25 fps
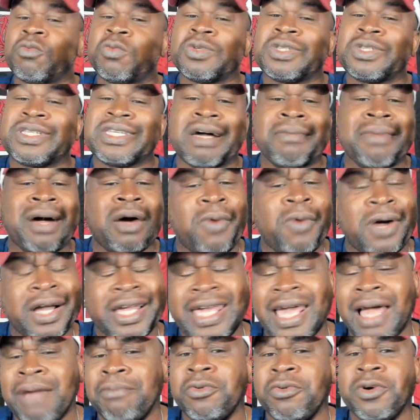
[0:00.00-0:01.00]
talking about
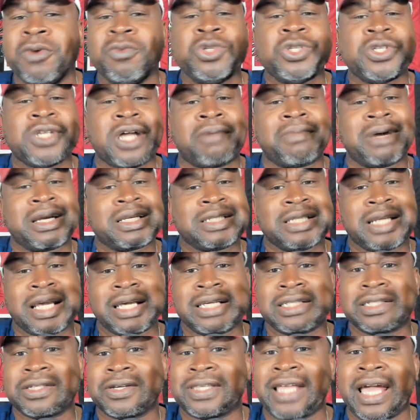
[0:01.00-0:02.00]
Captain Will, what you talking about? Today
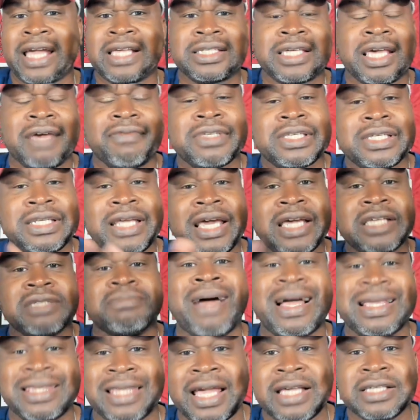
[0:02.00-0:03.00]
is your Thanksgiving. Today is
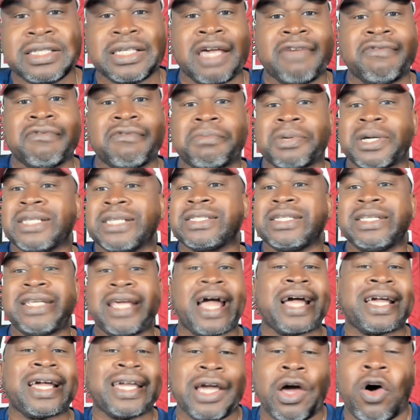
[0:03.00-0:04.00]
my Thanksgiving because today
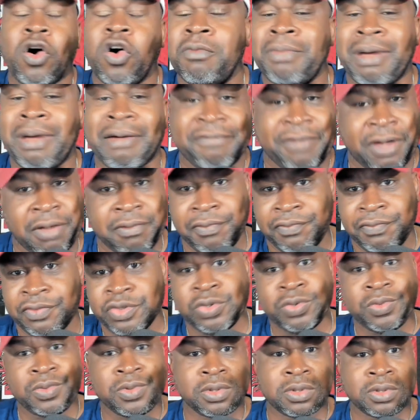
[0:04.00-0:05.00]
I get all my favorite
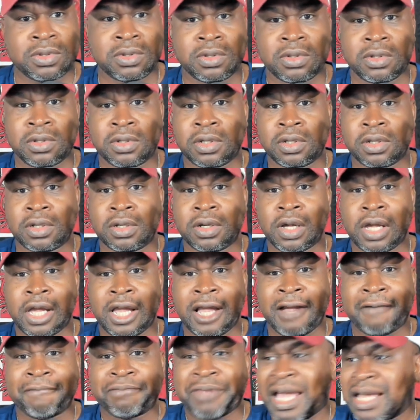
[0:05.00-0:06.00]
foods.
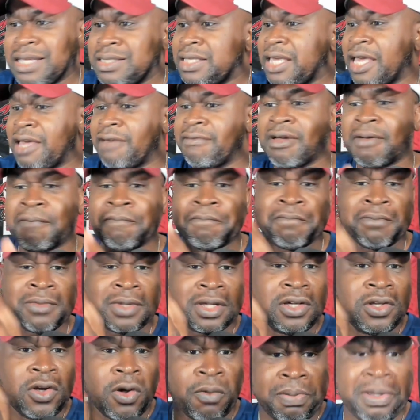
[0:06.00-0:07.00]
Thanksgiving,
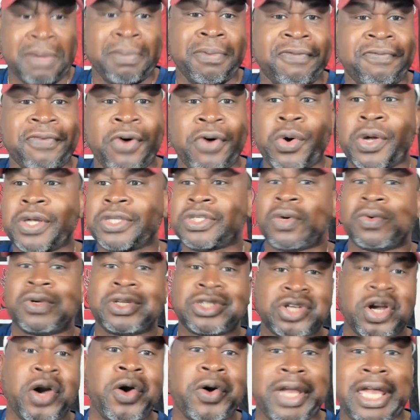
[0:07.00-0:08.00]
you know, people focus on the
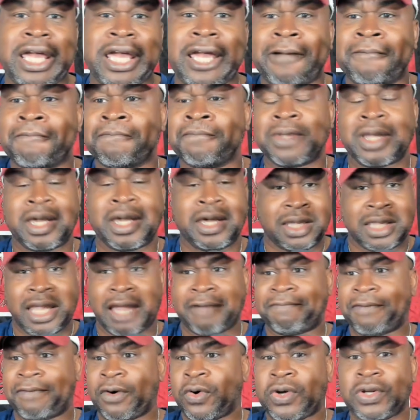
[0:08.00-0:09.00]
turkey,
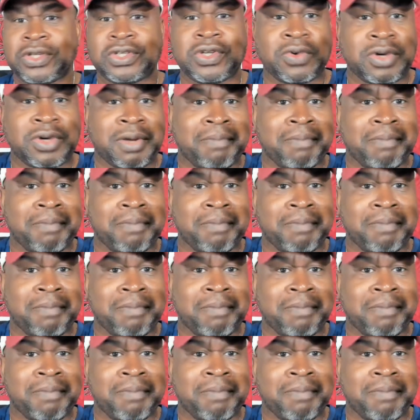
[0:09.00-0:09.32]
they focus on the